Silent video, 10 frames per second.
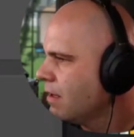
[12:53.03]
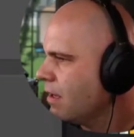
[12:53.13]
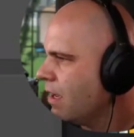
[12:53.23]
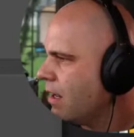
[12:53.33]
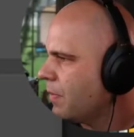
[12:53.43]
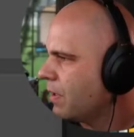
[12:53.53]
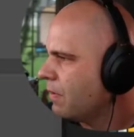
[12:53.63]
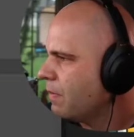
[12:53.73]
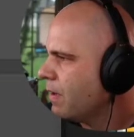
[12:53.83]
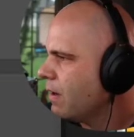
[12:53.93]
And I'm going to go to
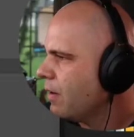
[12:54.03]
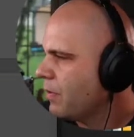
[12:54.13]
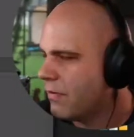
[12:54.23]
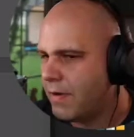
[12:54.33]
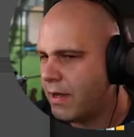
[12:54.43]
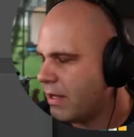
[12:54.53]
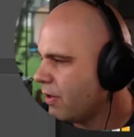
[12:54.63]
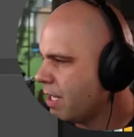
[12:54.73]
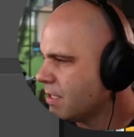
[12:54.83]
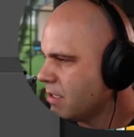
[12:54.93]
my profile. I know you
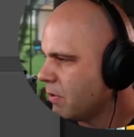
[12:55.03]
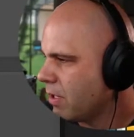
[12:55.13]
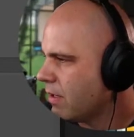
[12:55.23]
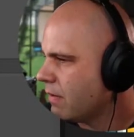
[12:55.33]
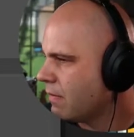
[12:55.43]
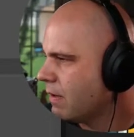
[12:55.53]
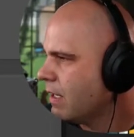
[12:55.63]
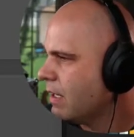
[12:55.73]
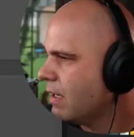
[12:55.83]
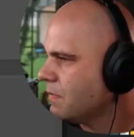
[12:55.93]
can't see me right now
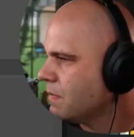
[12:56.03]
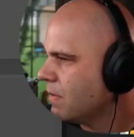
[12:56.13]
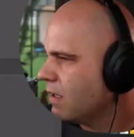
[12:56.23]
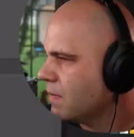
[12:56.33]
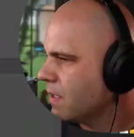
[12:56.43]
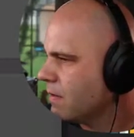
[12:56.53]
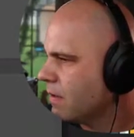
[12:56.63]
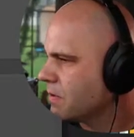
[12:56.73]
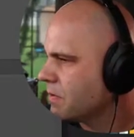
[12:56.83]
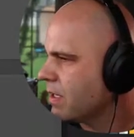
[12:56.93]
on
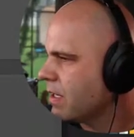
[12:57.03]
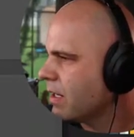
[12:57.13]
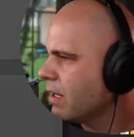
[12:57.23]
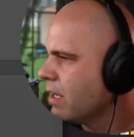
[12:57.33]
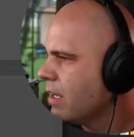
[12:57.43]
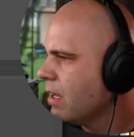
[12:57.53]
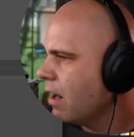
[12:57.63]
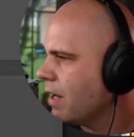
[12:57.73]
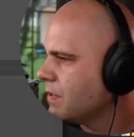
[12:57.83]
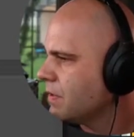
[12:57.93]
the screen here. All
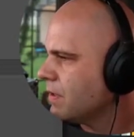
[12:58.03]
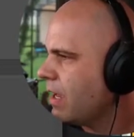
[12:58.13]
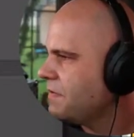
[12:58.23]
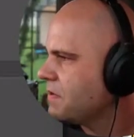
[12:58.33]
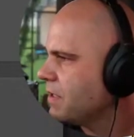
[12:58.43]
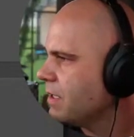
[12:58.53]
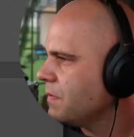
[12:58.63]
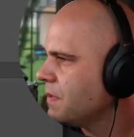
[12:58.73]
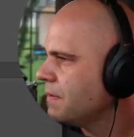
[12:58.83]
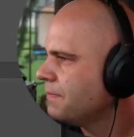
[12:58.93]
right, so live streams.